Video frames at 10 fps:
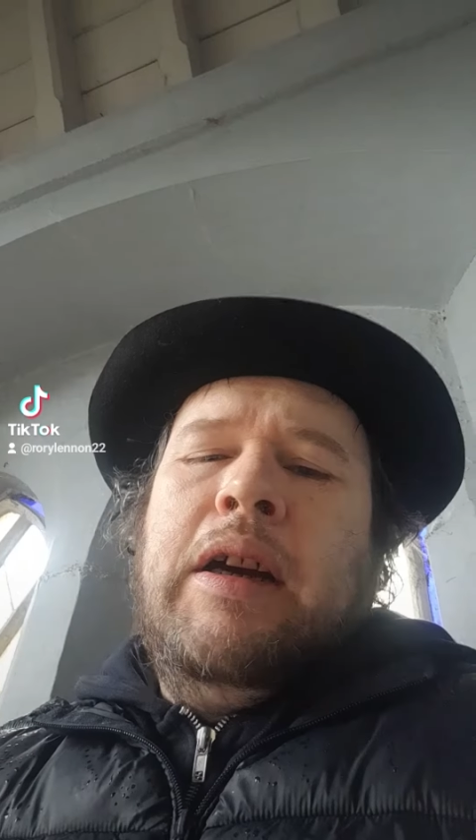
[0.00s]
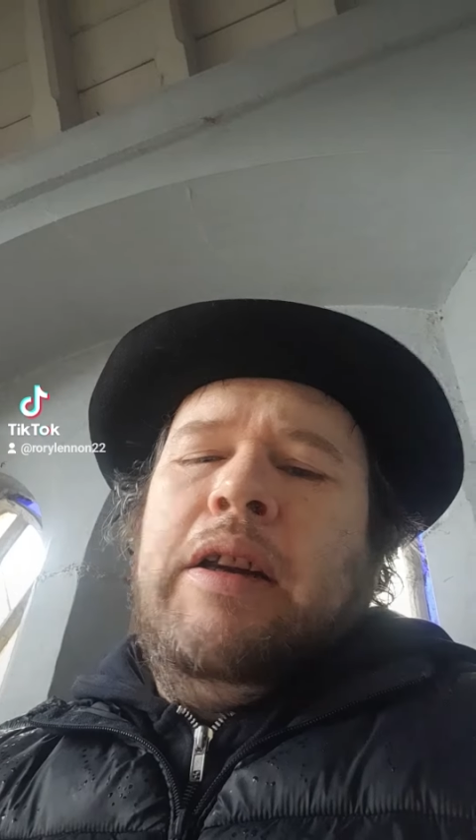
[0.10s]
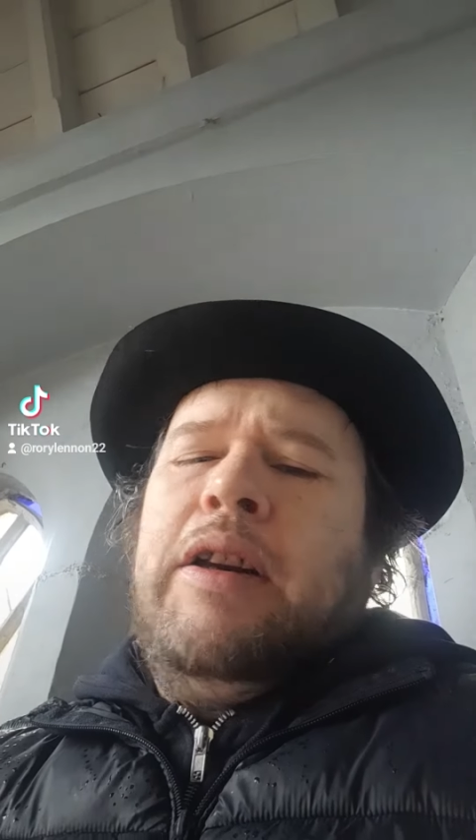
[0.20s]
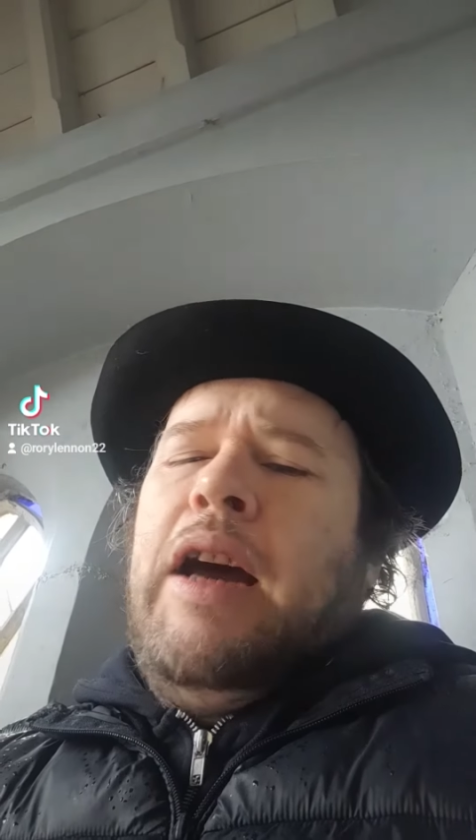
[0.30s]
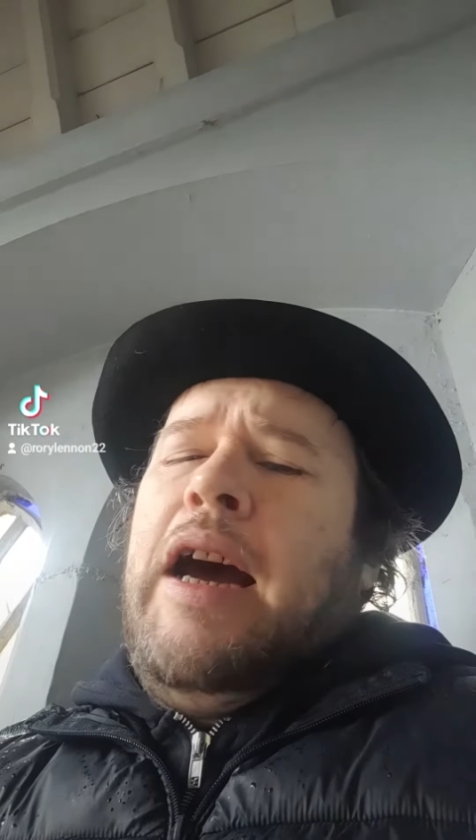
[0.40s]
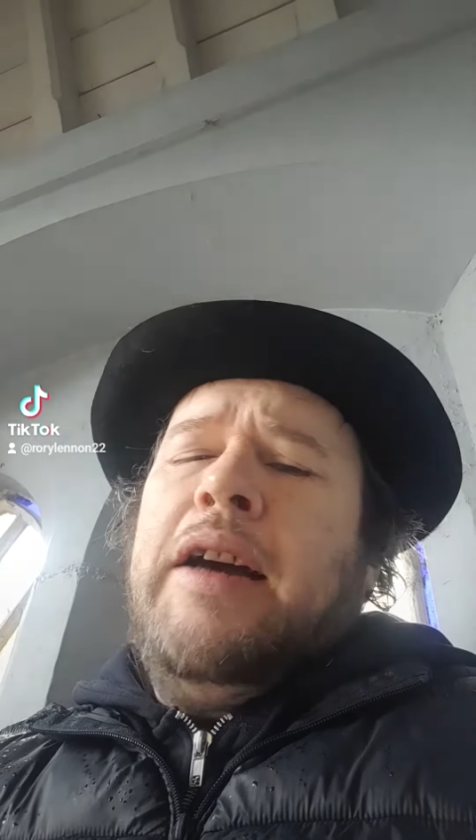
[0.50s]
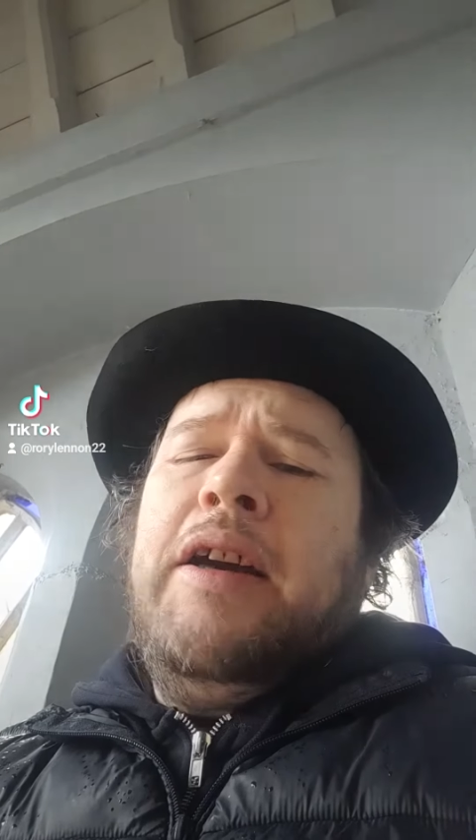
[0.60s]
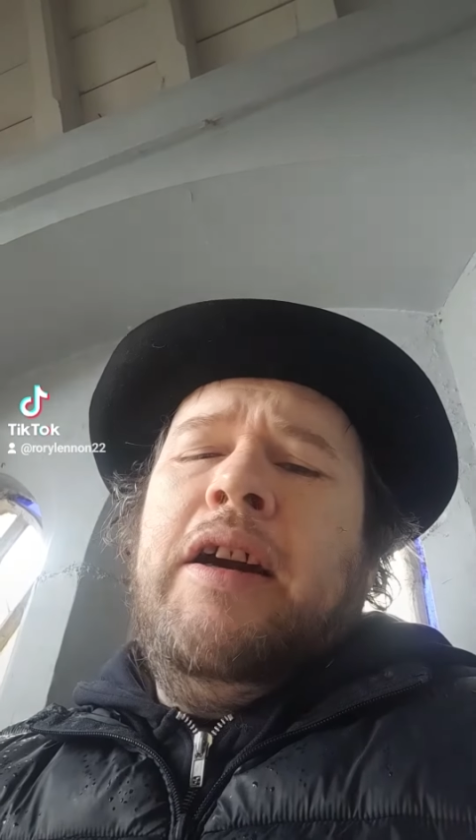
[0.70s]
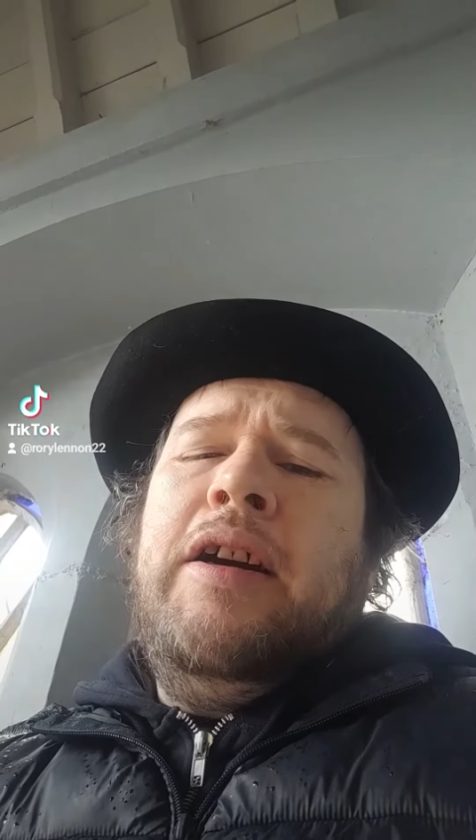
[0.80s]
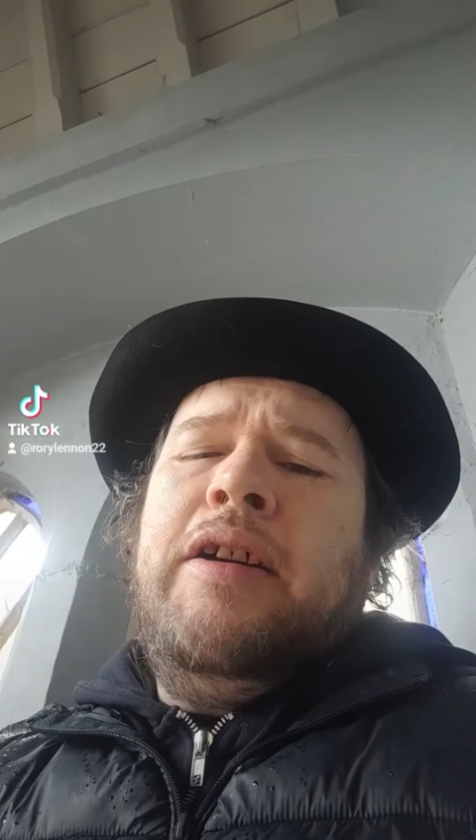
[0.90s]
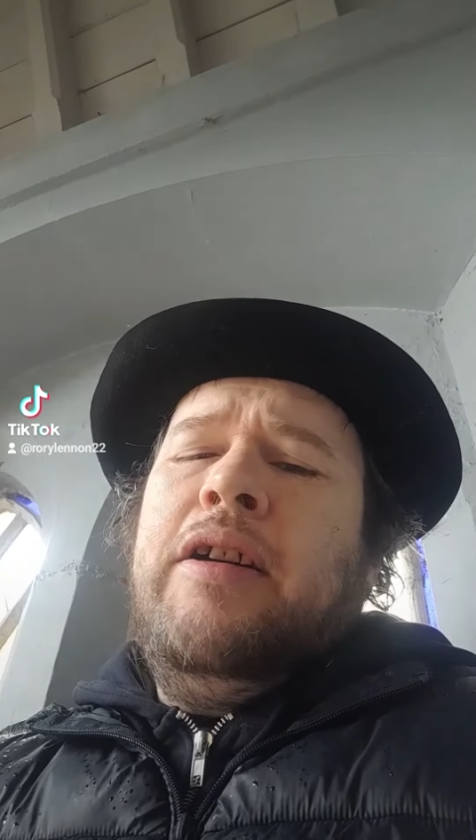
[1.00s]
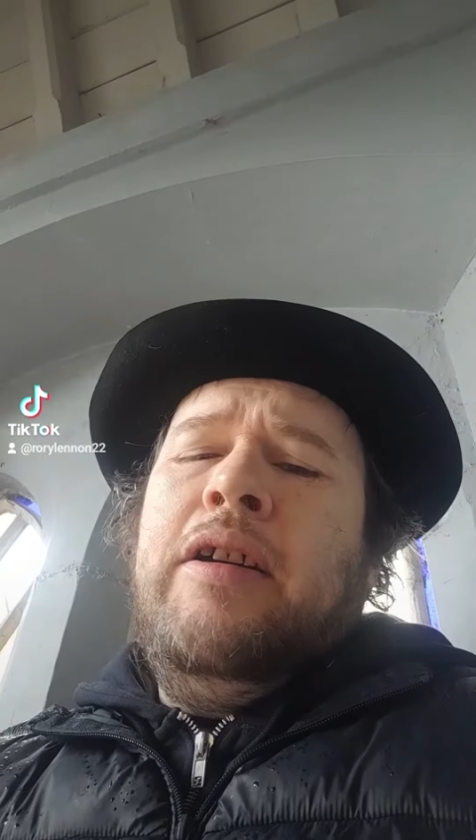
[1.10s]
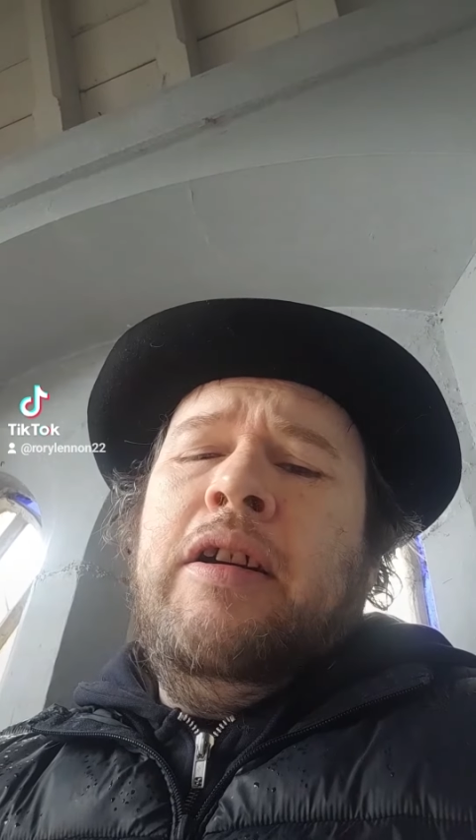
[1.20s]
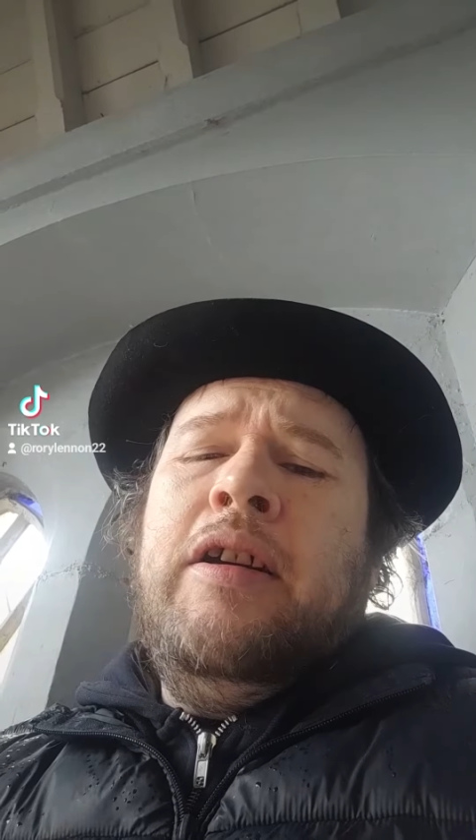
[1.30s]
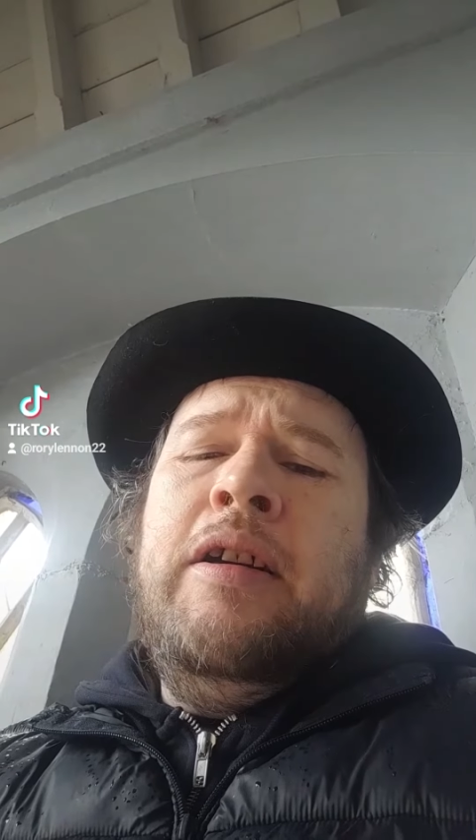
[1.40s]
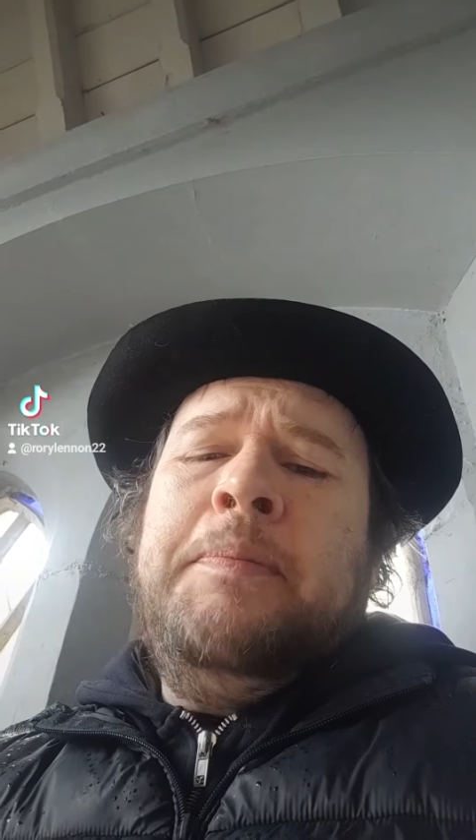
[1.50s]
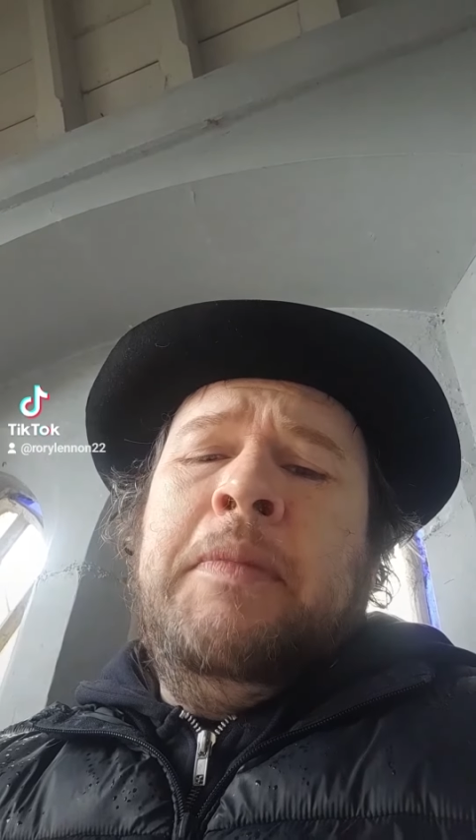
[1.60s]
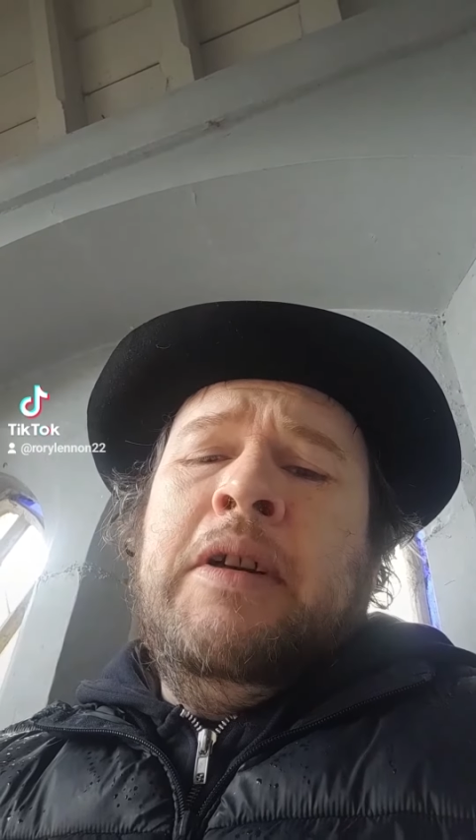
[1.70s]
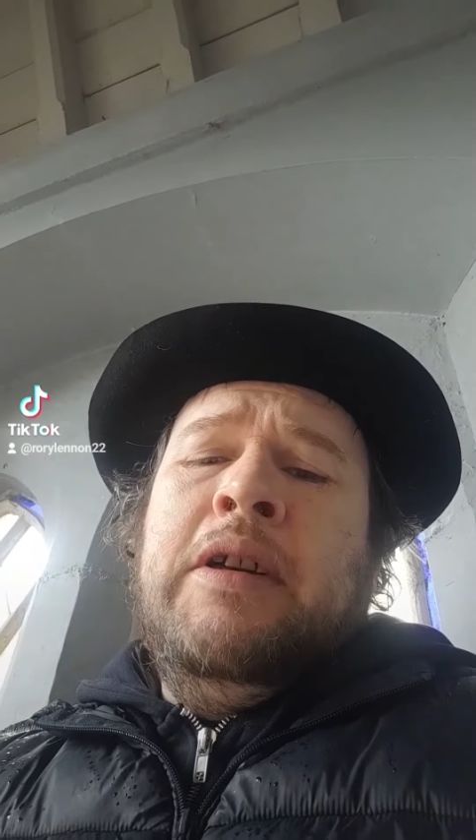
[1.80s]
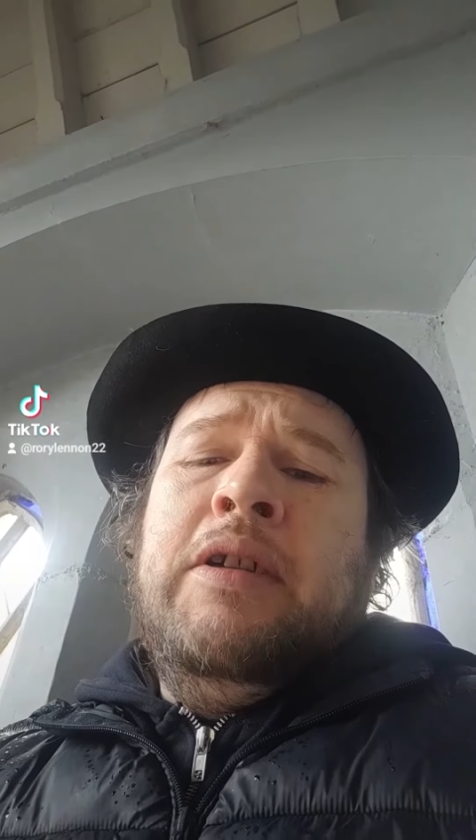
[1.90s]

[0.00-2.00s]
And I got up